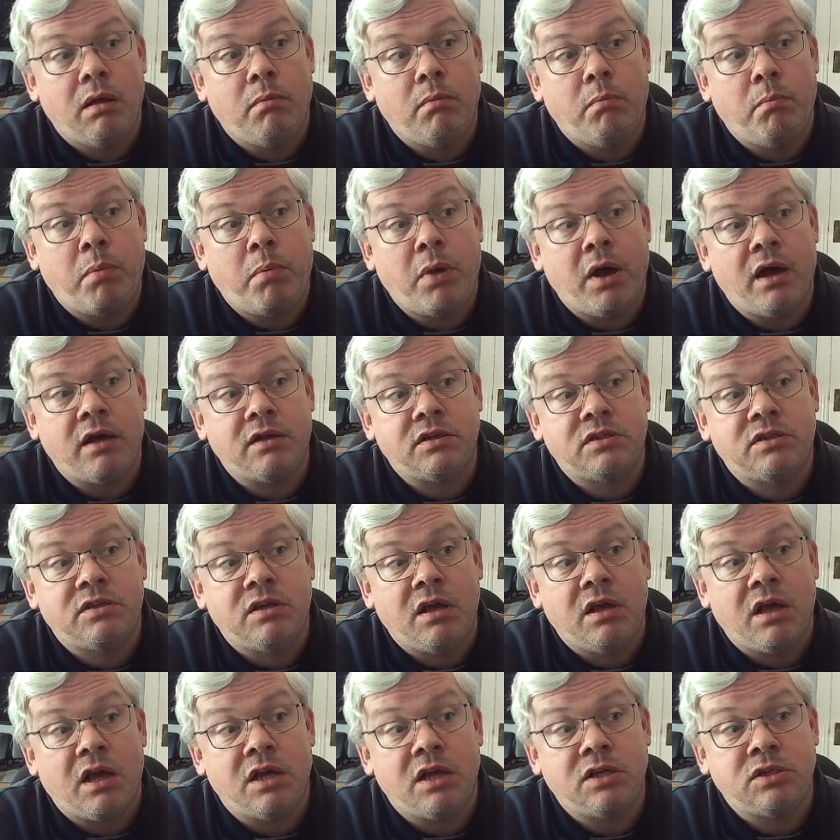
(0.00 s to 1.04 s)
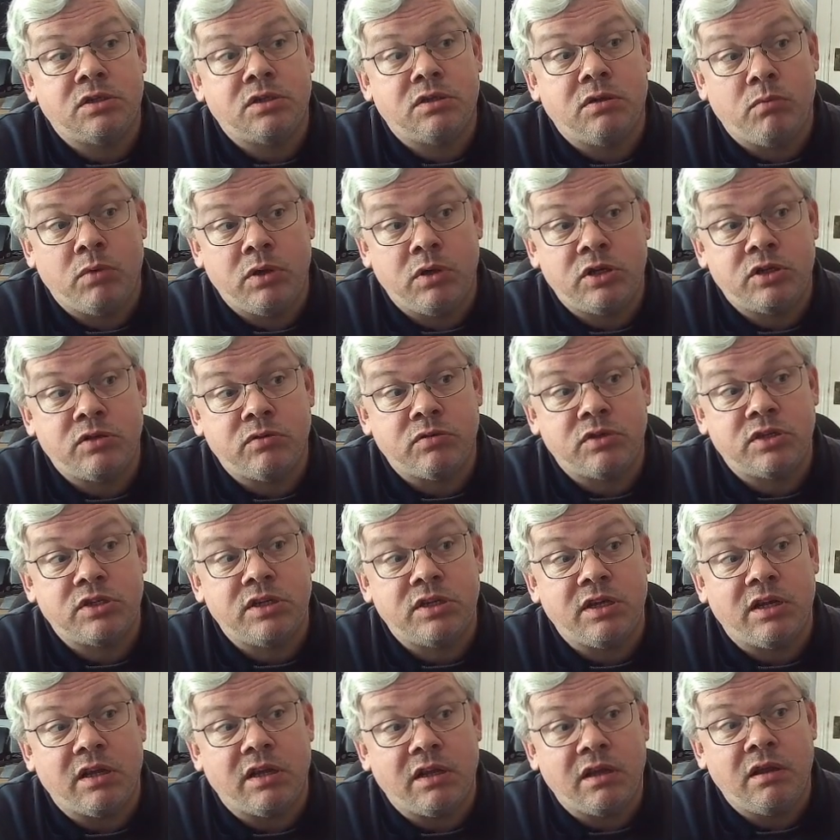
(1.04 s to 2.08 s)
but as we shall
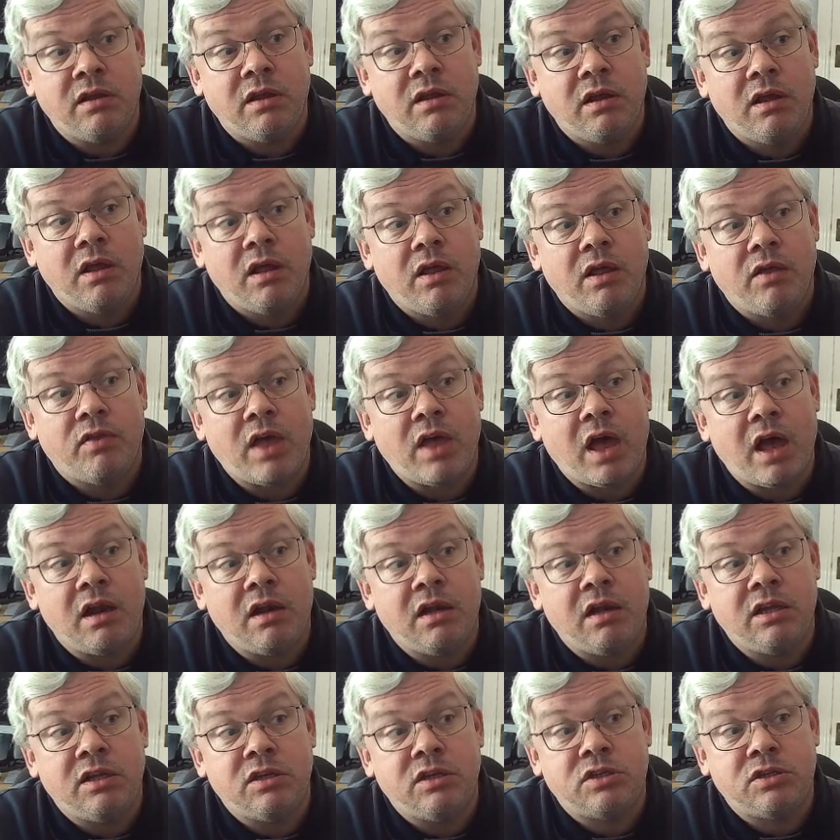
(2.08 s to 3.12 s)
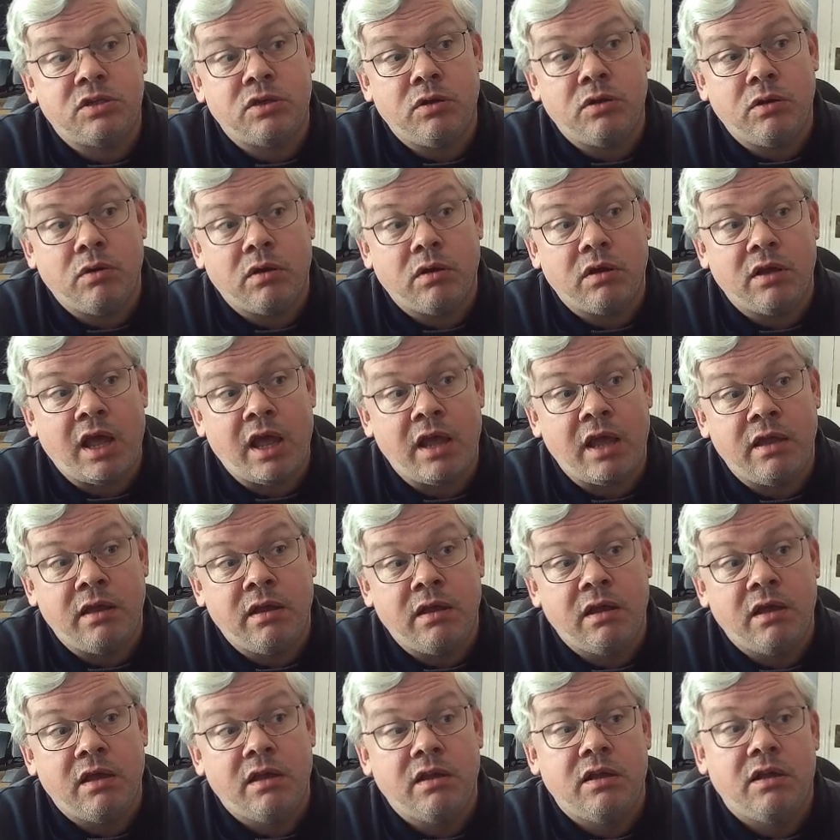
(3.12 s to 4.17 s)
see, that leads to a
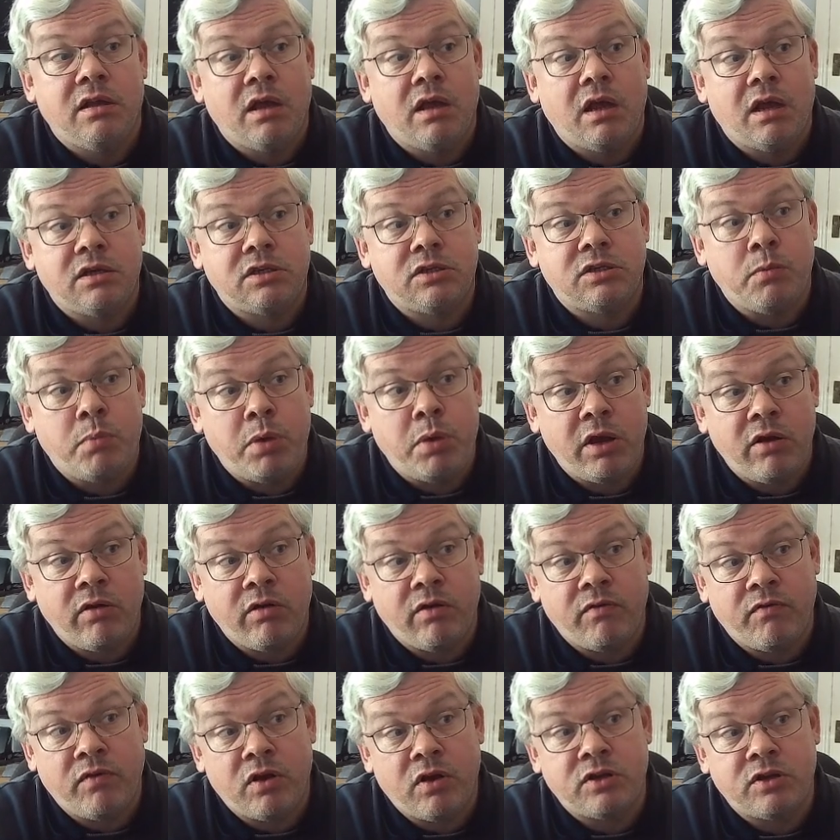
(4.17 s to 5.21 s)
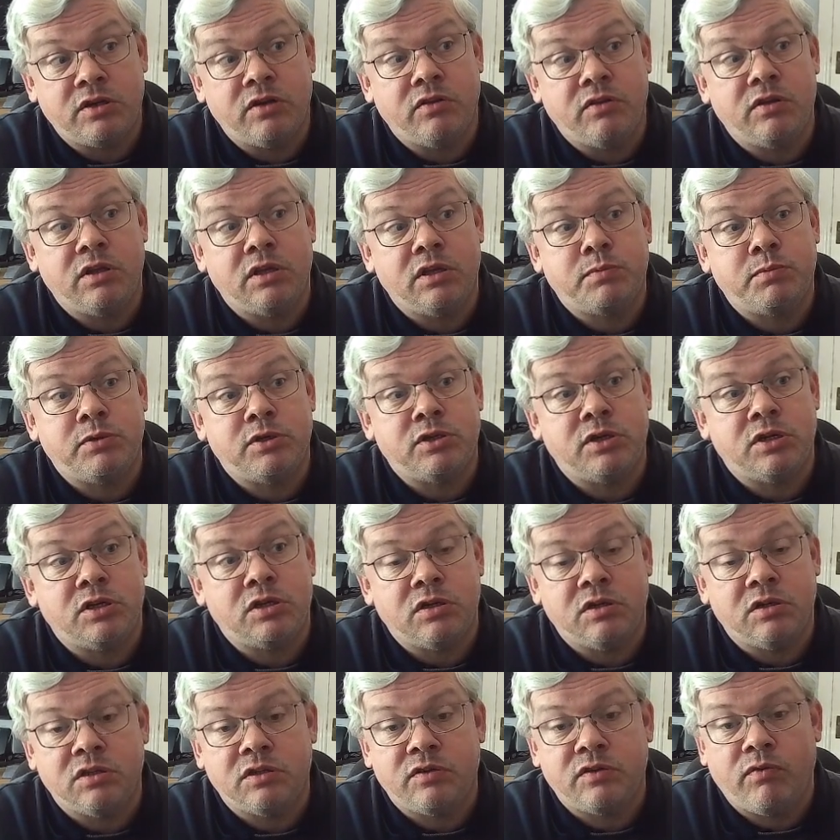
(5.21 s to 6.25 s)
superior version of these
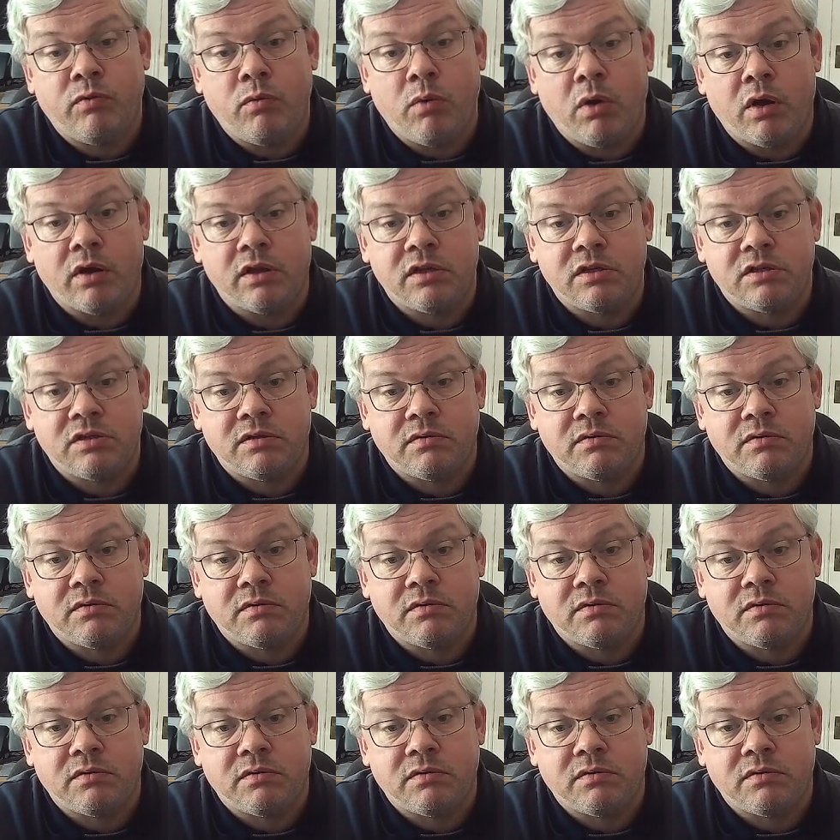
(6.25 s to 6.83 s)
positions for white.